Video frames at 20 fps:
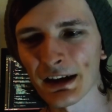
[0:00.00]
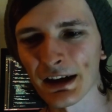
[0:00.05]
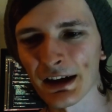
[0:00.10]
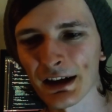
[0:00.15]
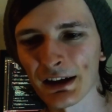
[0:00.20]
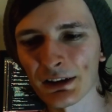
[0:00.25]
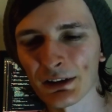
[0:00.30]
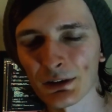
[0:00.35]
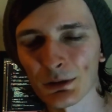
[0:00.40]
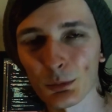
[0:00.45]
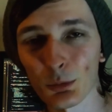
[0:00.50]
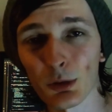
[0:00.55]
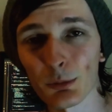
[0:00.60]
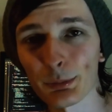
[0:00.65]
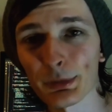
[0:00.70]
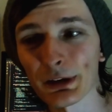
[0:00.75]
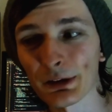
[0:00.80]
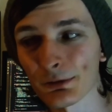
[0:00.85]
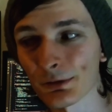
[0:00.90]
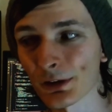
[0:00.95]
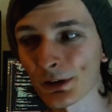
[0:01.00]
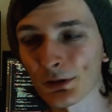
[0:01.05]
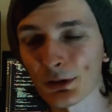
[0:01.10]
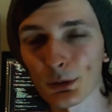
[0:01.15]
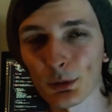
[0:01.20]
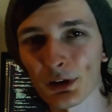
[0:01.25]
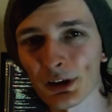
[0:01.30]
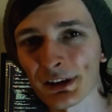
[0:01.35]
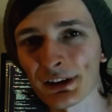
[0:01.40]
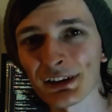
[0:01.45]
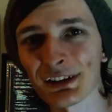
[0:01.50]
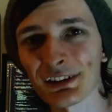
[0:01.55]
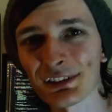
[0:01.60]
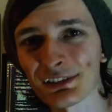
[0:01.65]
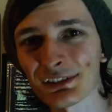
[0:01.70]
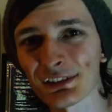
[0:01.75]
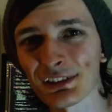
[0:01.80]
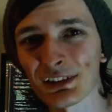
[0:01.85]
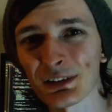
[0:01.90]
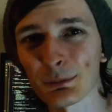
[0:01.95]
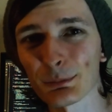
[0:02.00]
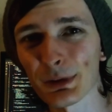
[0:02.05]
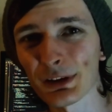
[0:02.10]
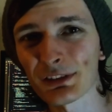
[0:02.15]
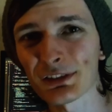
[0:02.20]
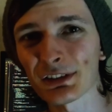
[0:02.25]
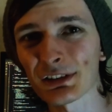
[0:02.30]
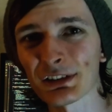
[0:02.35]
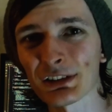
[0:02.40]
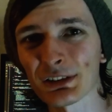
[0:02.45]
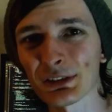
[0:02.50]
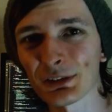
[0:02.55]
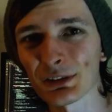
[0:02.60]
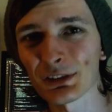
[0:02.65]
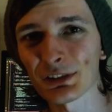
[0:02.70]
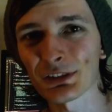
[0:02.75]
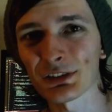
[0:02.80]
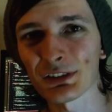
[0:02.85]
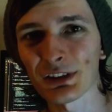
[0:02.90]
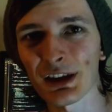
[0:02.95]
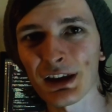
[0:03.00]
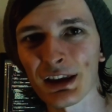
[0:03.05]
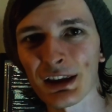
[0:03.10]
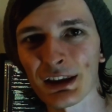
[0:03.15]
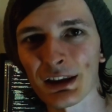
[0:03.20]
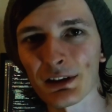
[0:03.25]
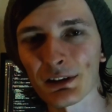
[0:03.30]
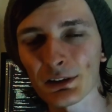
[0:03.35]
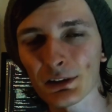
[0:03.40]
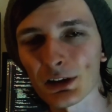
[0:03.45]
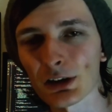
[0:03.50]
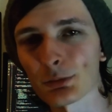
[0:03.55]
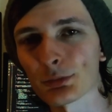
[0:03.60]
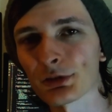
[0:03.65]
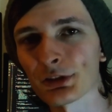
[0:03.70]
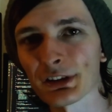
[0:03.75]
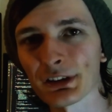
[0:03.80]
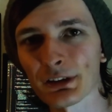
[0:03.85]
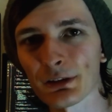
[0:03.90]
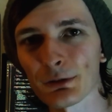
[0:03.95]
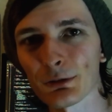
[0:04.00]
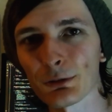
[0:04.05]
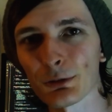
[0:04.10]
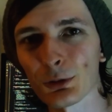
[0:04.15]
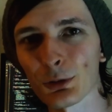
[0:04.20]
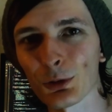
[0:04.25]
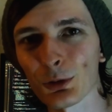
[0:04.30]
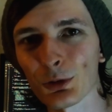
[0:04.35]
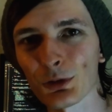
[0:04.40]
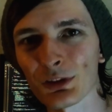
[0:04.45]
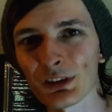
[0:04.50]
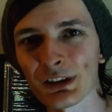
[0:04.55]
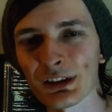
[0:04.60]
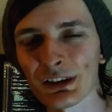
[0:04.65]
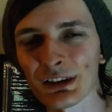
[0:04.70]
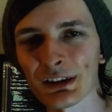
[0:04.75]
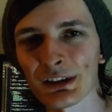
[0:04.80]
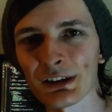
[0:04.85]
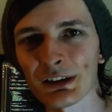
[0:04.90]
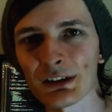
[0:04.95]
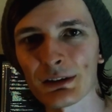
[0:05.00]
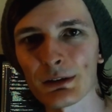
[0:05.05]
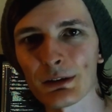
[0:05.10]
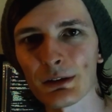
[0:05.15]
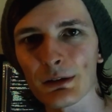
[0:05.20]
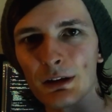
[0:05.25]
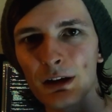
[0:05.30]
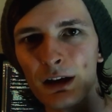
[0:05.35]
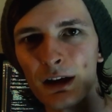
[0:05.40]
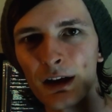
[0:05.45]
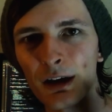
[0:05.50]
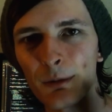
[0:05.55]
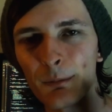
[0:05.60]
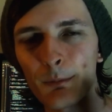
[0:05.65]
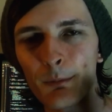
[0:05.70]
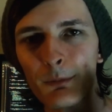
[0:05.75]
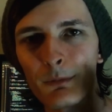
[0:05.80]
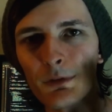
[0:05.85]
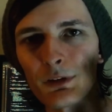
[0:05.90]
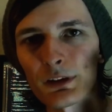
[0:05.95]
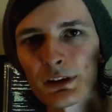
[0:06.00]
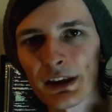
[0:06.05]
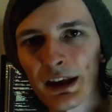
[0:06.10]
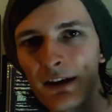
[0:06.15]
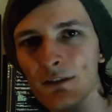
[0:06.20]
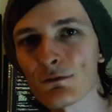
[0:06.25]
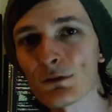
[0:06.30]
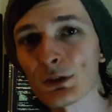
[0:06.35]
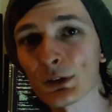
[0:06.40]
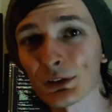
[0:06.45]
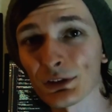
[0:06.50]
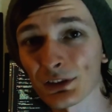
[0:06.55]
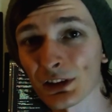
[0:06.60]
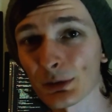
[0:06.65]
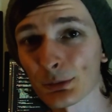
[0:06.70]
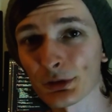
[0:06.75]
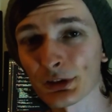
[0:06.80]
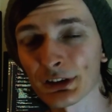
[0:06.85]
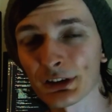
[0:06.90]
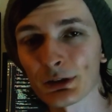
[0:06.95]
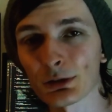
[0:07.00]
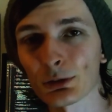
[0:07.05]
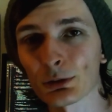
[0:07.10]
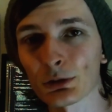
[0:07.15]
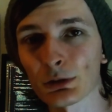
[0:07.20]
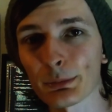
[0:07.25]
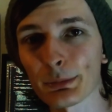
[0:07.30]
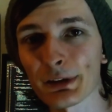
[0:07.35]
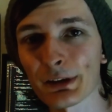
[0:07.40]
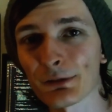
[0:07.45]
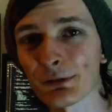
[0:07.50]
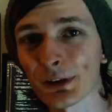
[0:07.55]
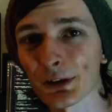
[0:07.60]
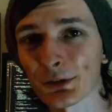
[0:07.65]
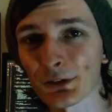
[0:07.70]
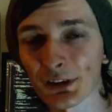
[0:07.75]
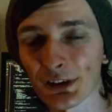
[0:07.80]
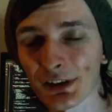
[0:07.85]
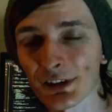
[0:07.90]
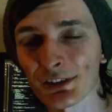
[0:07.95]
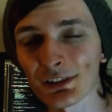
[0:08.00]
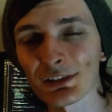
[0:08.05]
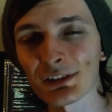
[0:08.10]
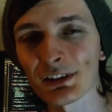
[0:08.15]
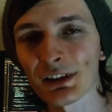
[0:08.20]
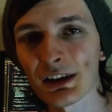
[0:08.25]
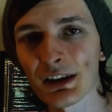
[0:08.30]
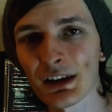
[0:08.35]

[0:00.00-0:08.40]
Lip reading: and what p5UI is basically just a library for the Canvas library called p5JS.